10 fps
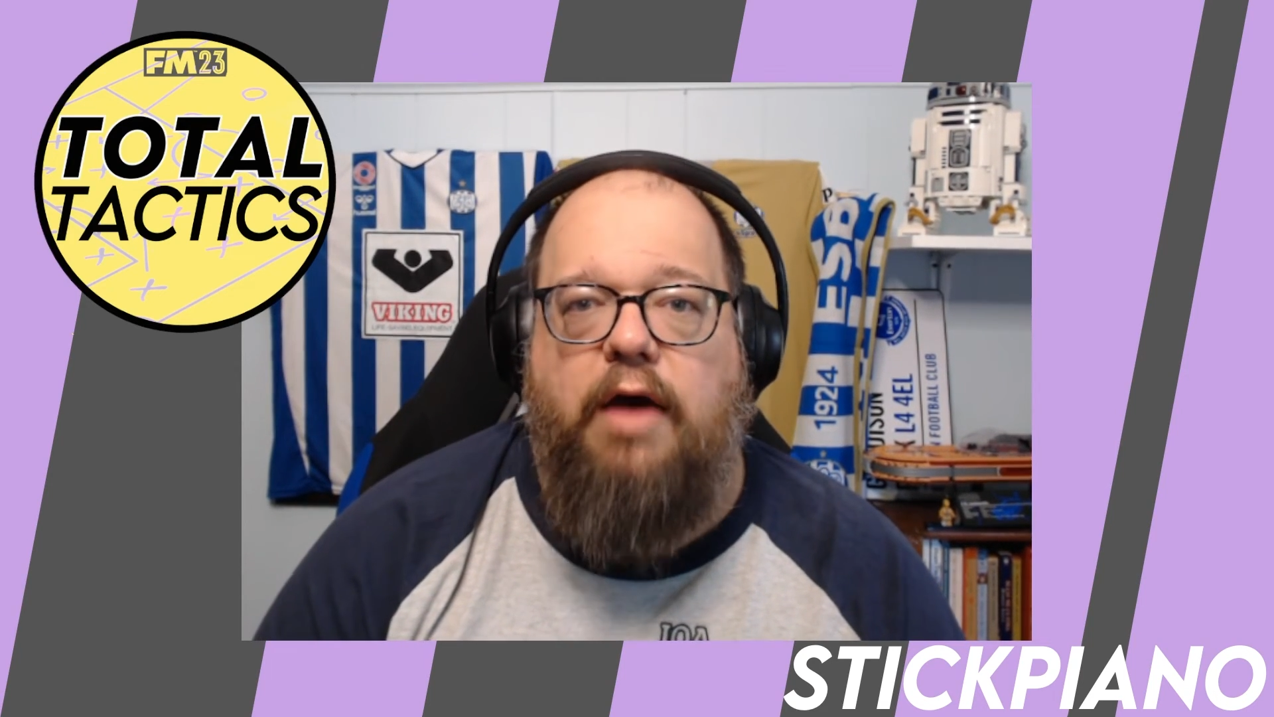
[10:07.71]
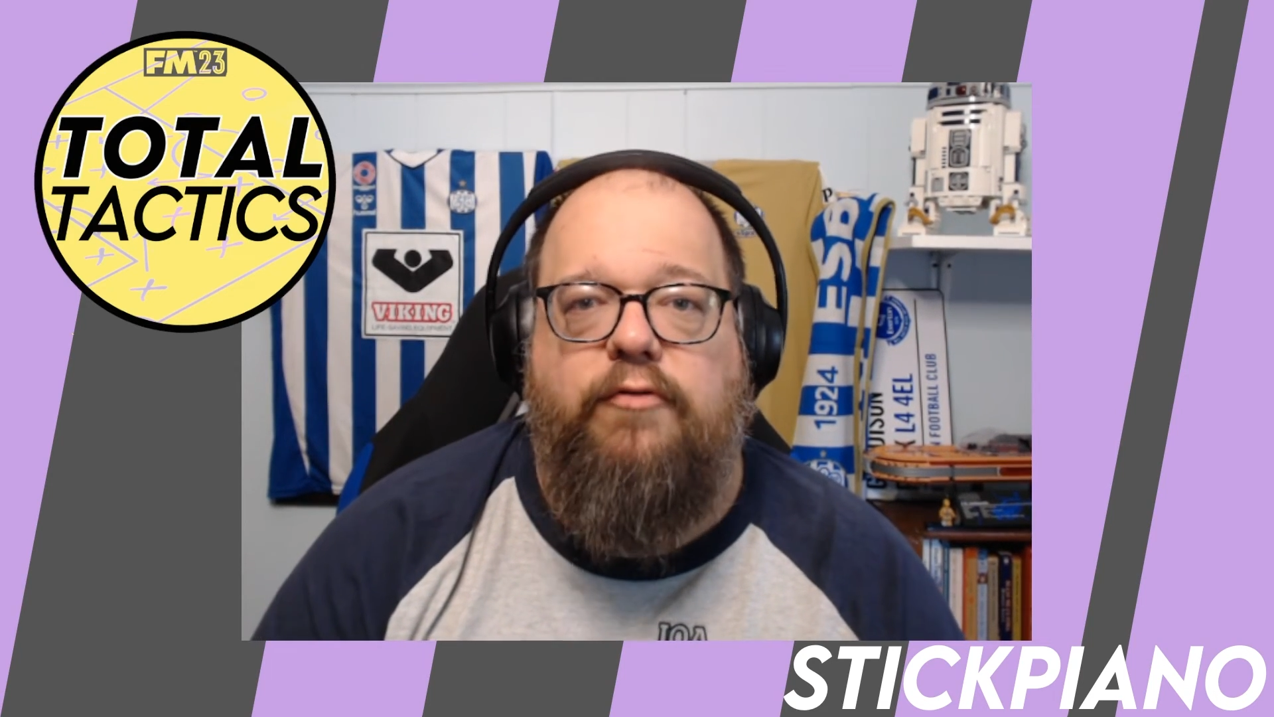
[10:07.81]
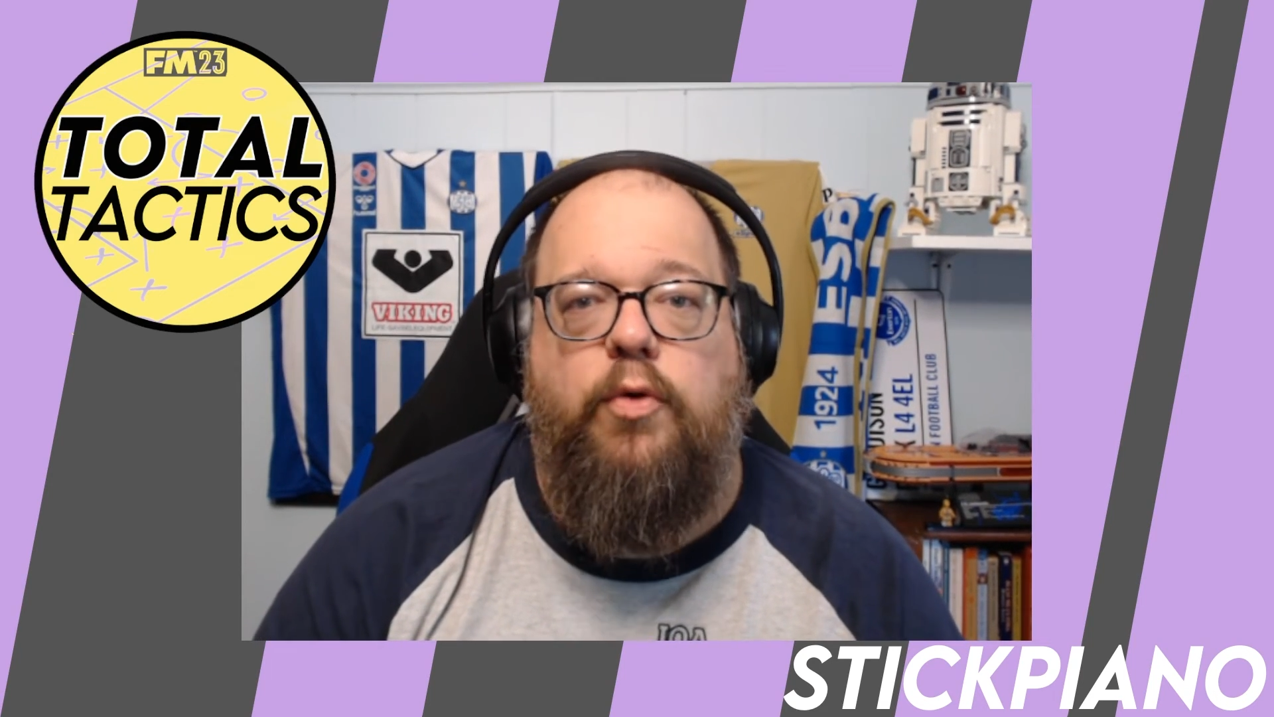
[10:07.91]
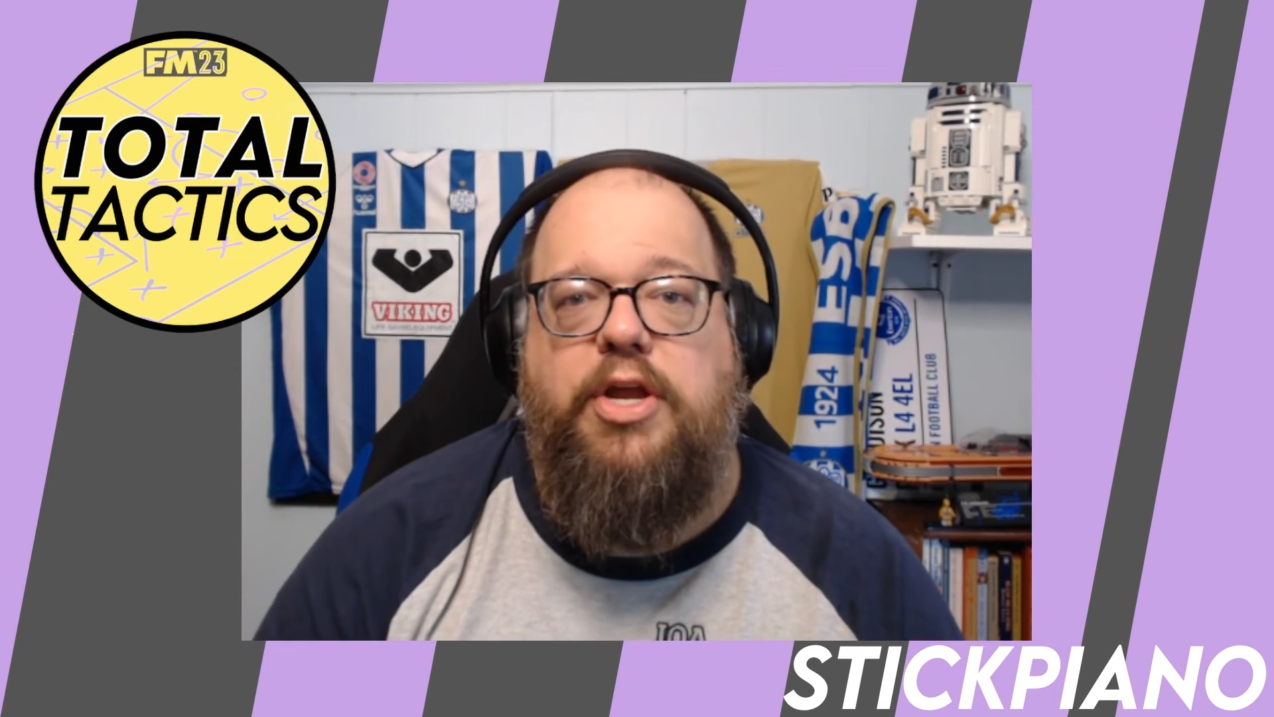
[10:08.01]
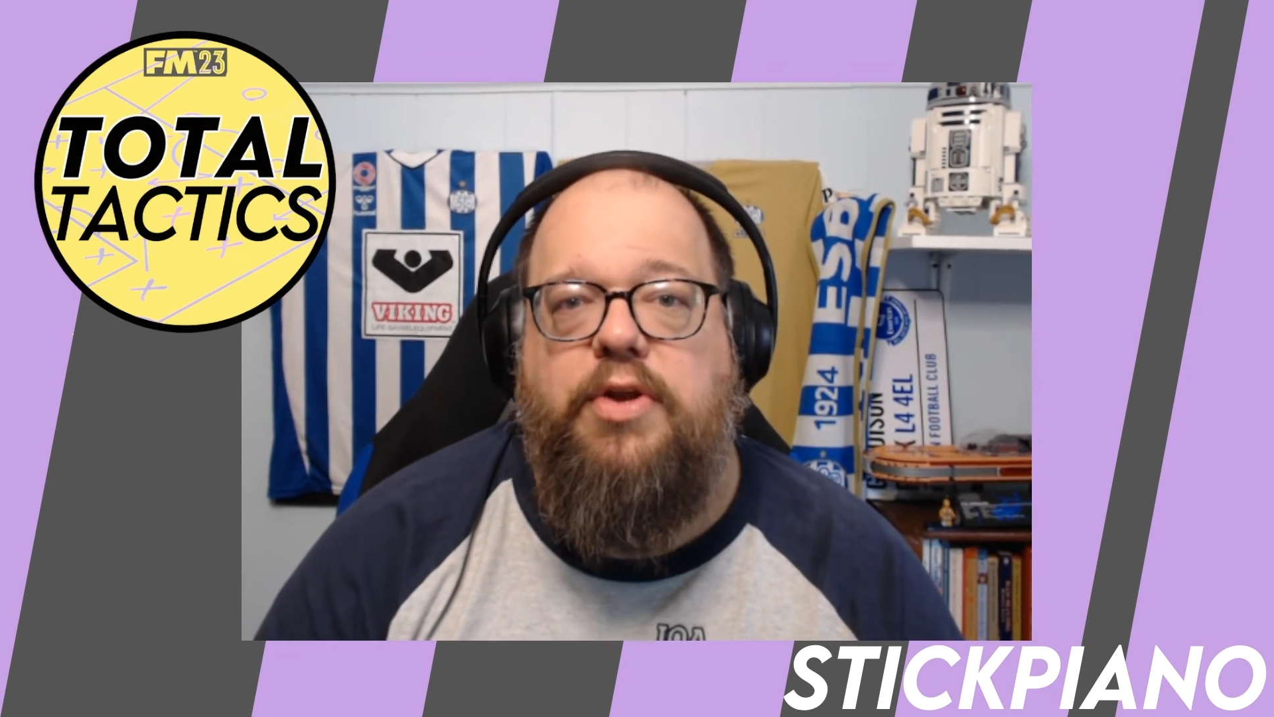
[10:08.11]

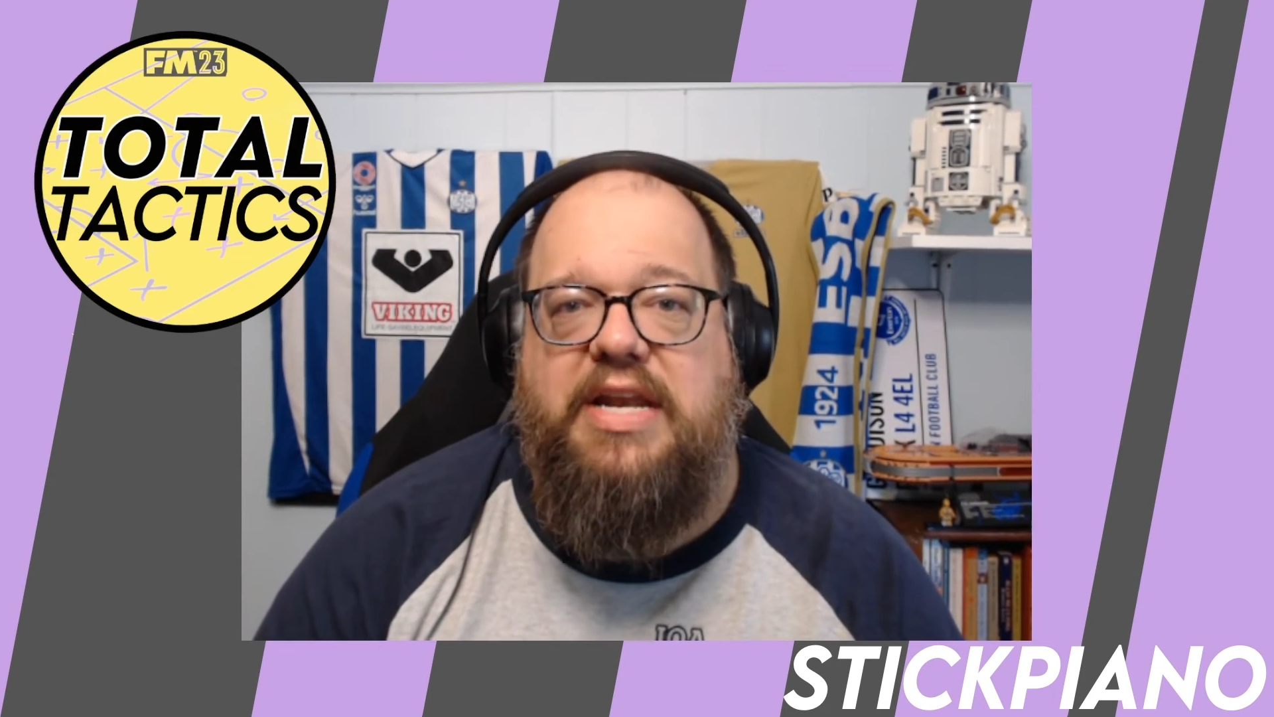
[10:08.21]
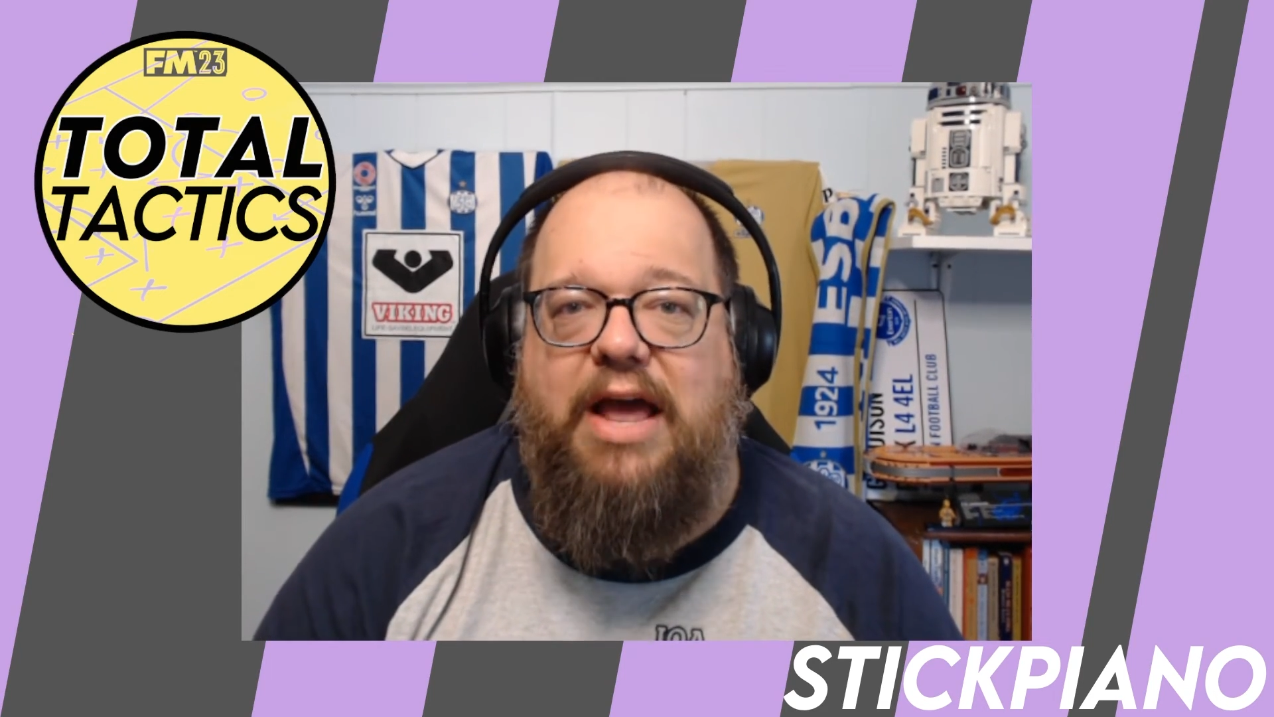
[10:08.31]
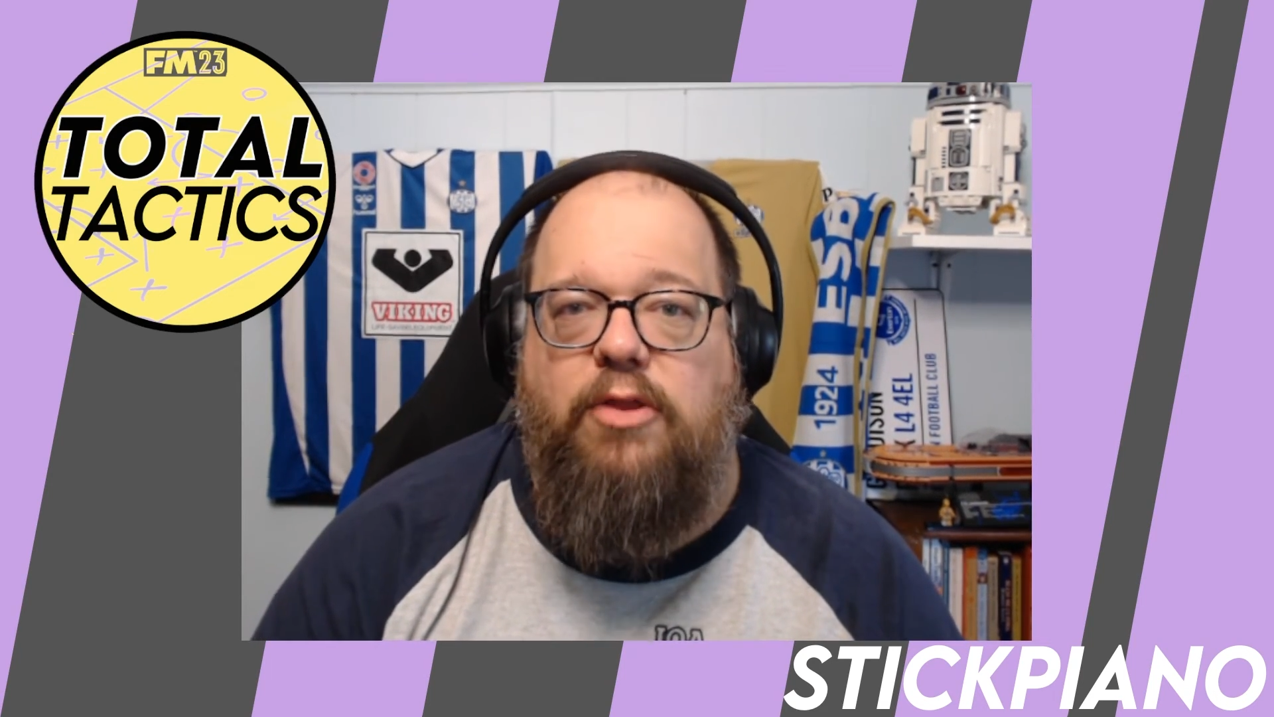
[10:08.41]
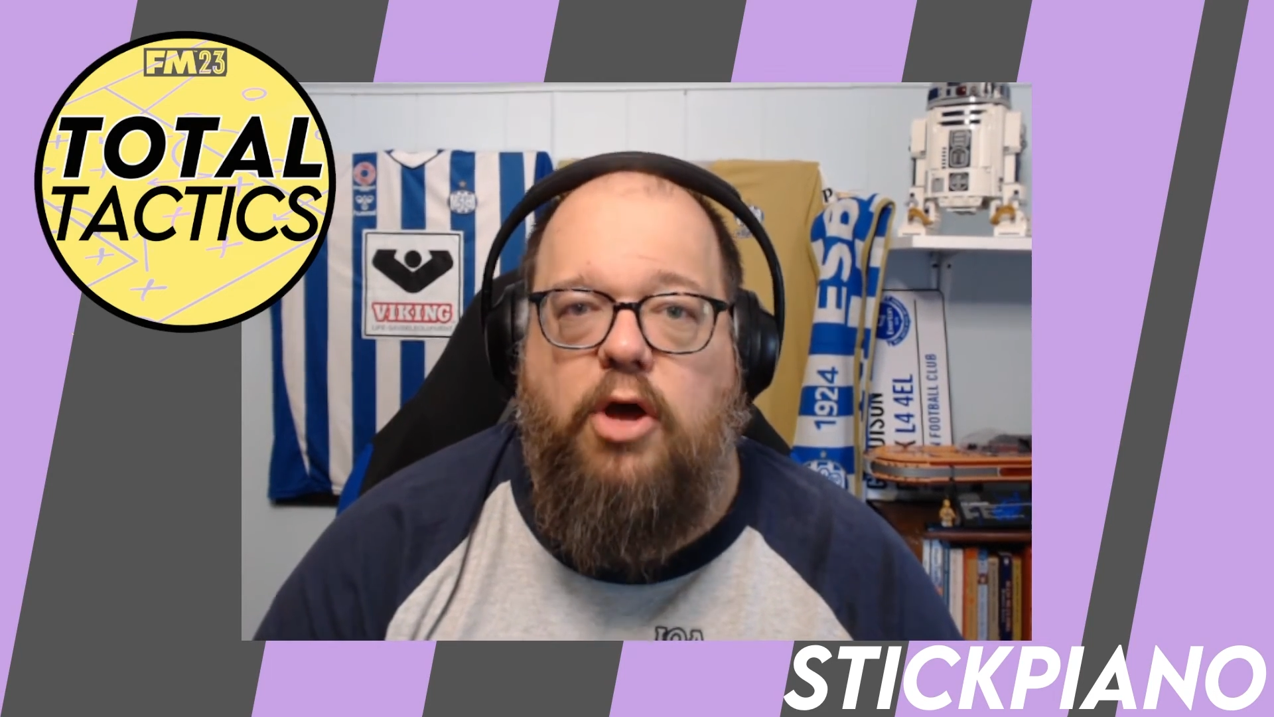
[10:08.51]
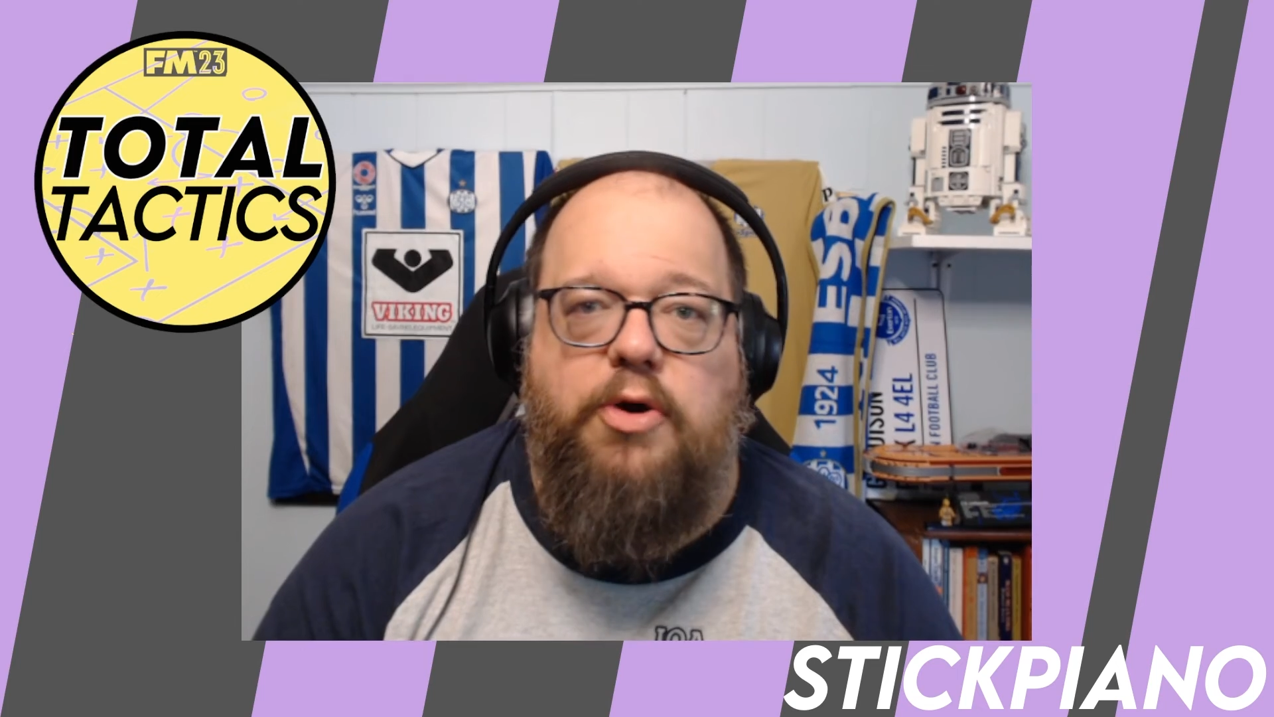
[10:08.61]
for you to
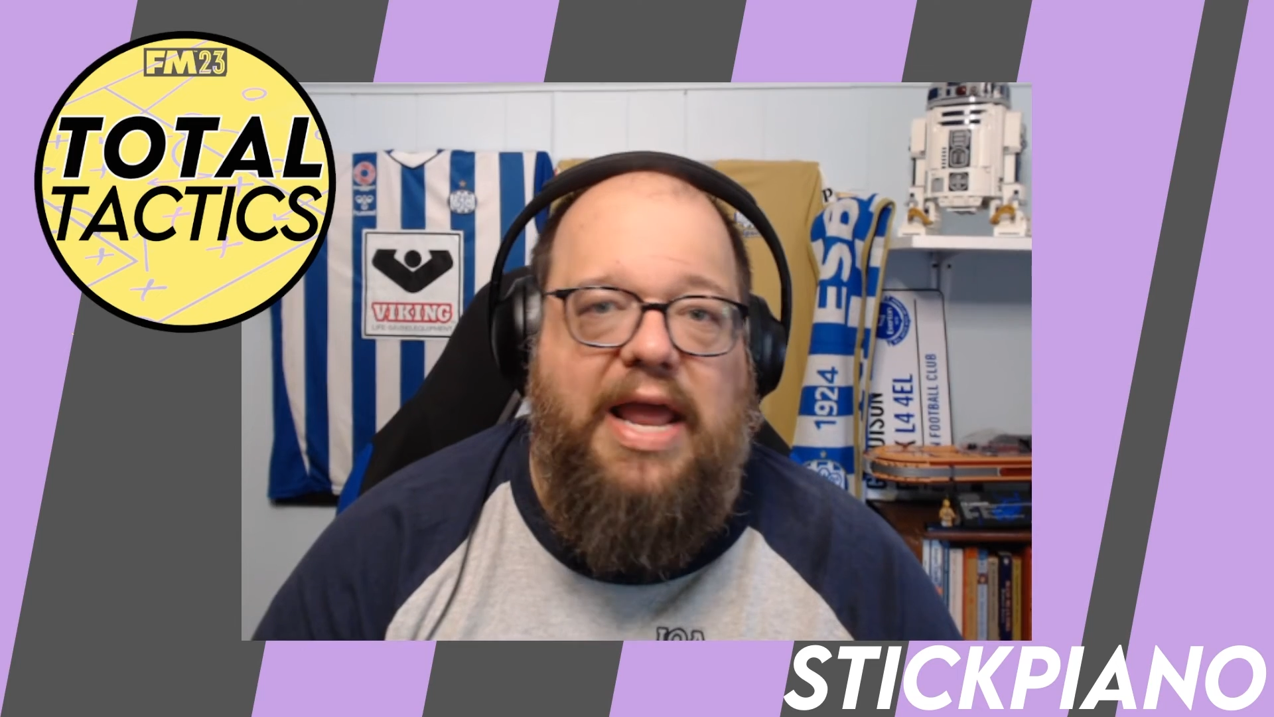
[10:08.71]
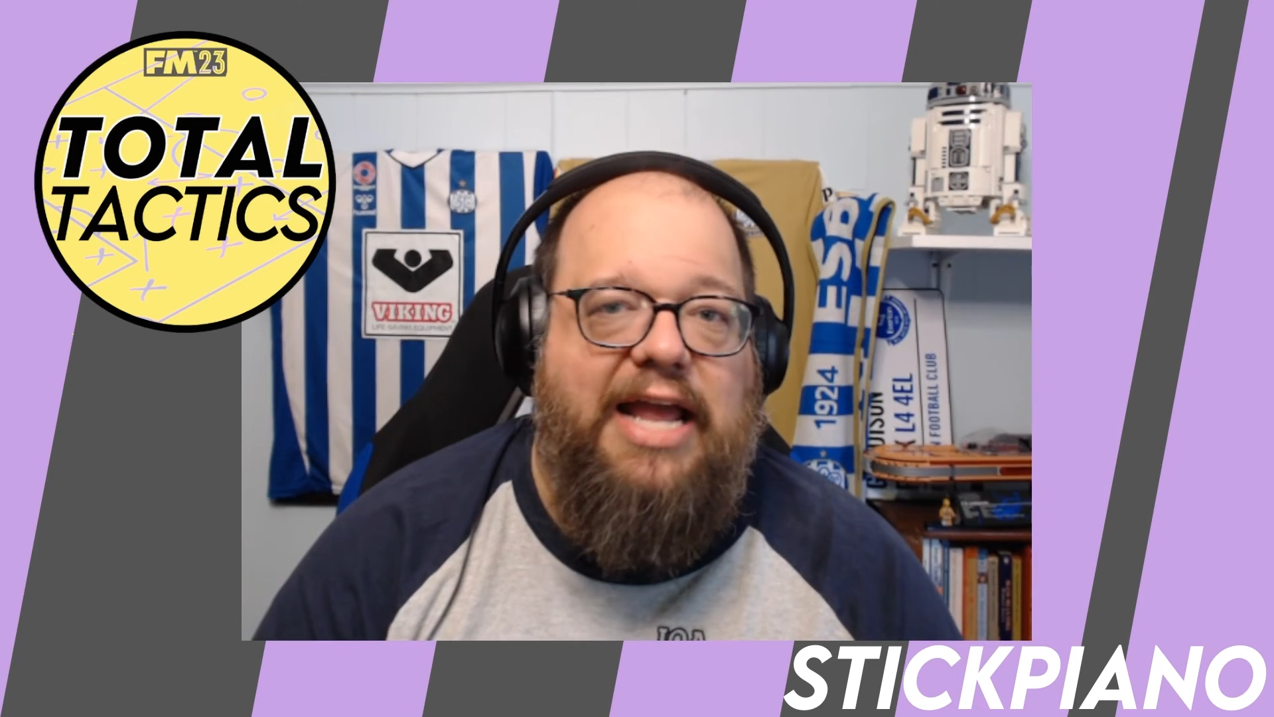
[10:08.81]
download